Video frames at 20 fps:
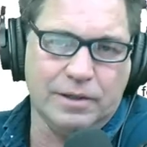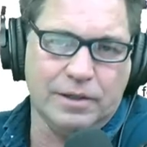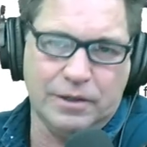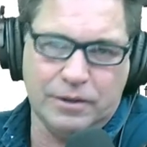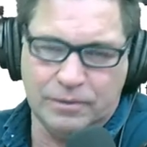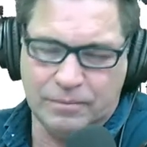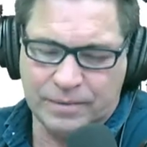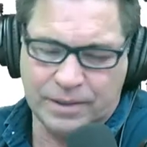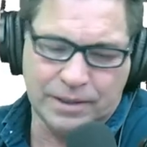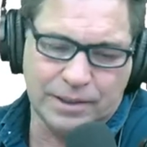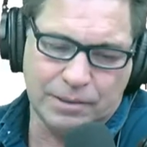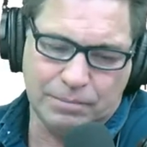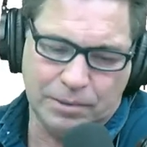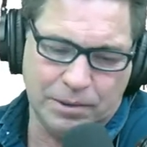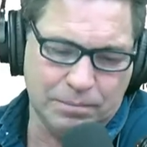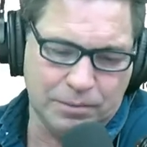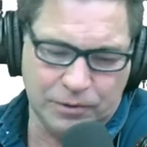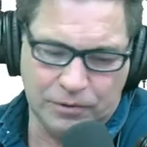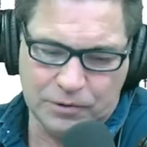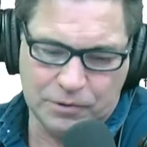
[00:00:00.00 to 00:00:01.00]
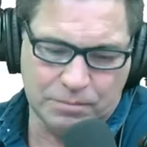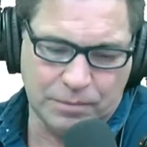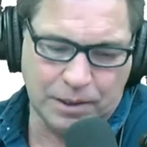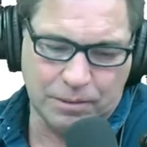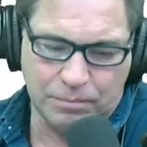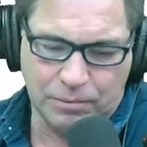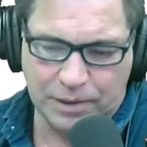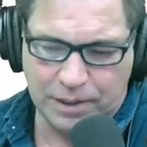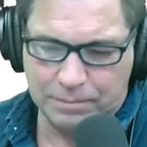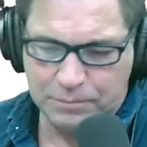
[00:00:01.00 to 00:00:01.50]
You know, I let people use my
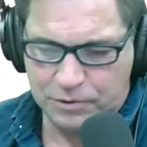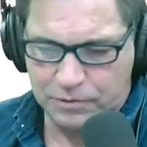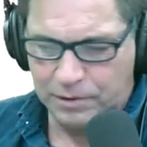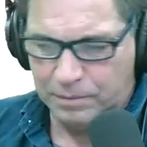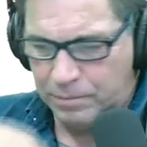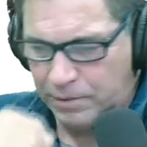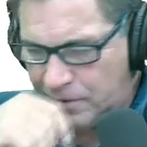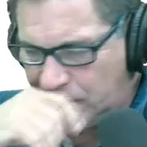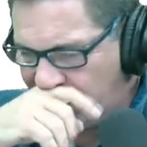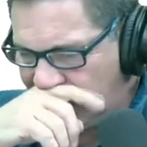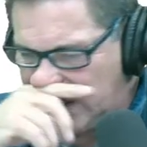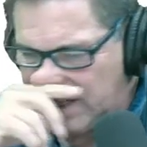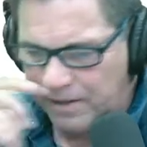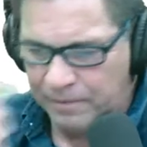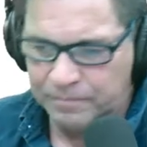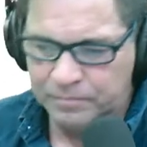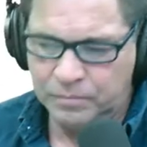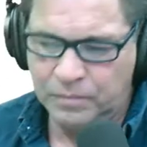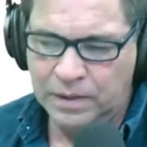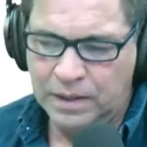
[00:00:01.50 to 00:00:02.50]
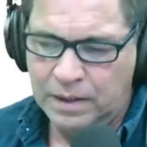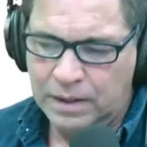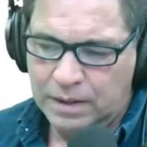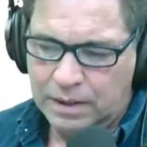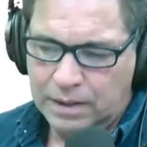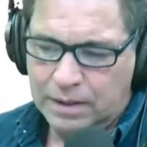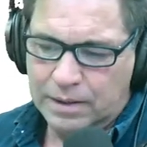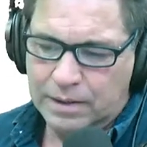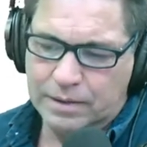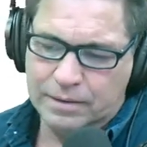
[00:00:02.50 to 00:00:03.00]
PropStream here and there.
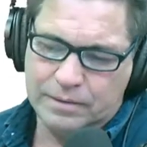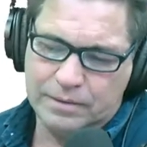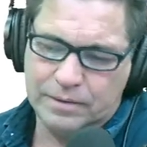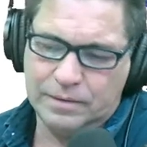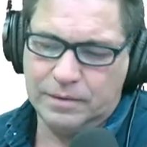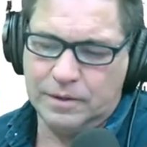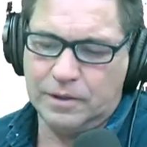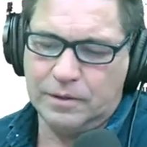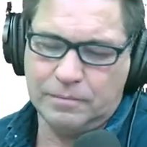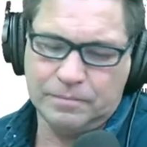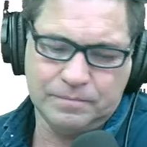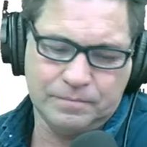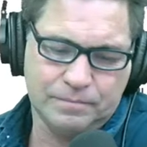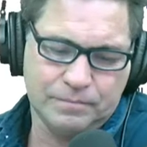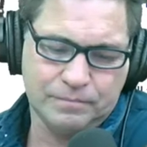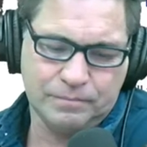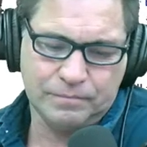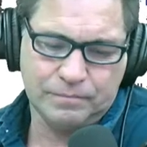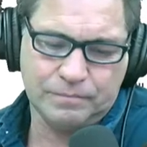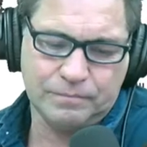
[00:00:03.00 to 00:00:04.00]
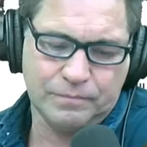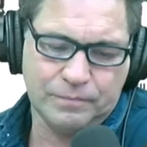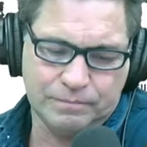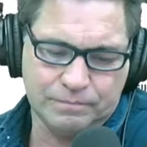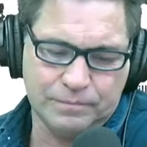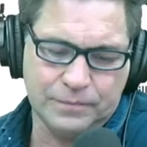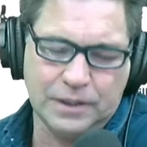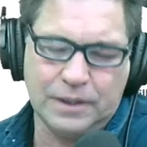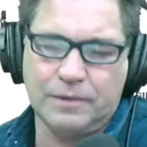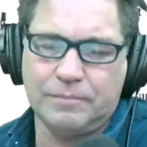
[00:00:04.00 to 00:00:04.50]
Uh, you know,
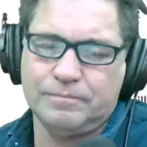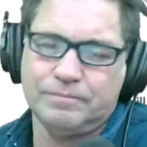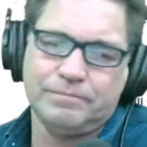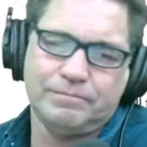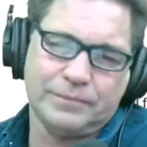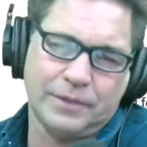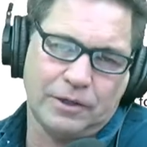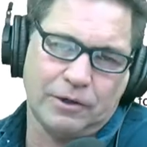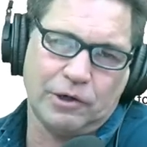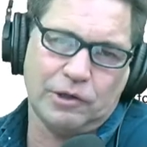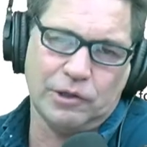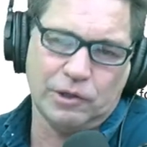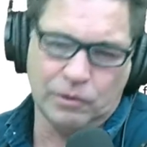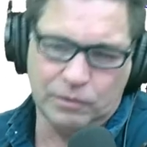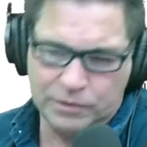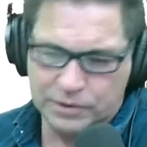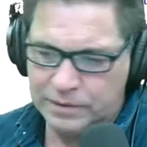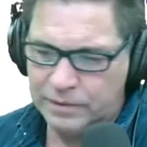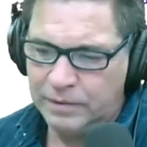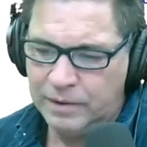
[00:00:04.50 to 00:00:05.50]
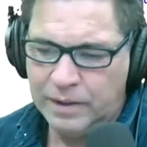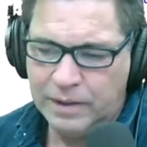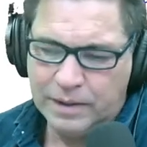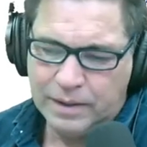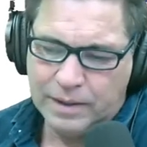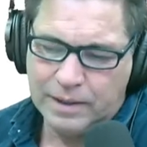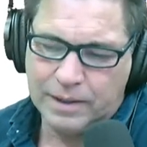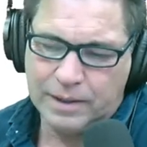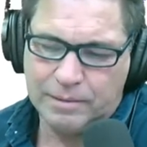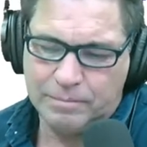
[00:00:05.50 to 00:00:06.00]
you know that are close.
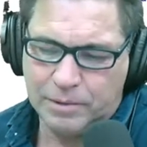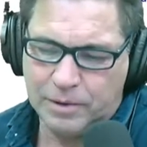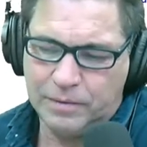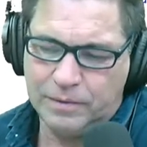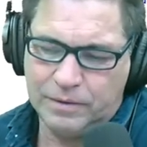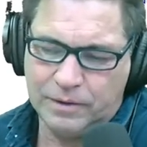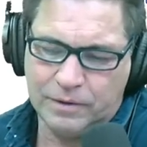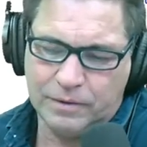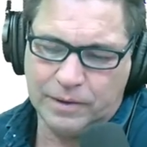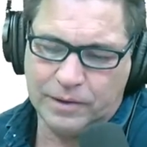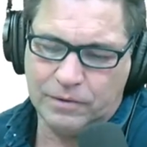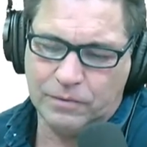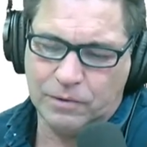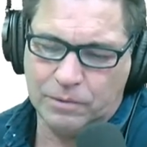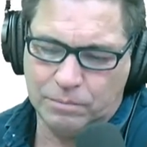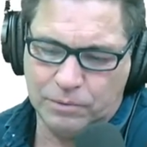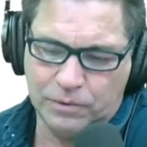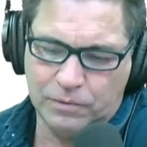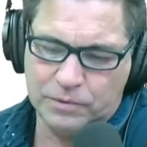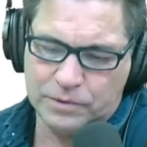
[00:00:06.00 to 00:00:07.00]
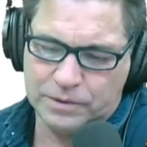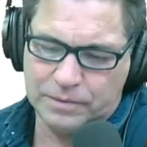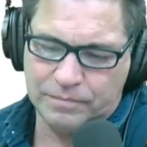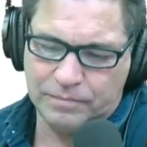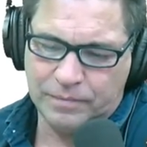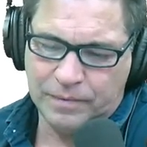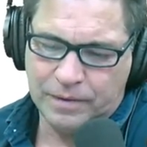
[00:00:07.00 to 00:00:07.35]
Uh, but you know, I don't abuse it.